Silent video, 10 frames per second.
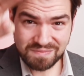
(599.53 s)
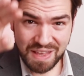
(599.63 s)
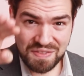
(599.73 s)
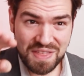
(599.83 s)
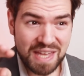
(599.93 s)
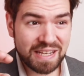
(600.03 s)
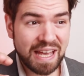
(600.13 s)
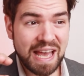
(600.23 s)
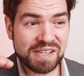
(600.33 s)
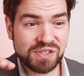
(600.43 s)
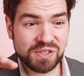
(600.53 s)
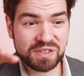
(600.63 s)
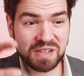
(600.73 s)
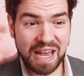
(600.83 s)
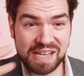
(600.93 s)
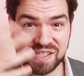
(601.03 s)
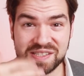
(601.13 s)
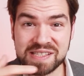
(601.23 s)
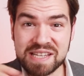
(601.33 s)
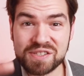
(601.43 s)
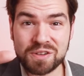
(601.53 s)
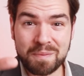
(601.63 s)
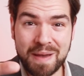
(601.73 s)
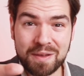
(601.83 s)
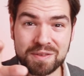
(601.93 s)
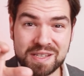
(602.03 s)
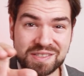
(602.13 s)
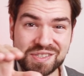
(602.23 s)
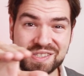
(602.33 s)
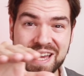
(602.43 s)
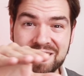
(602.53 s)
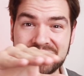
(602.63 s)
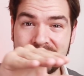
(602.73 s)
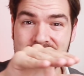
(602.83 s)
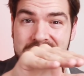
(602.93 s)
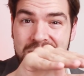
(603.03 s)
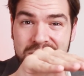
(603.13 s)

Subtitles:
Then as it stays in your mouth, it just kind of levels off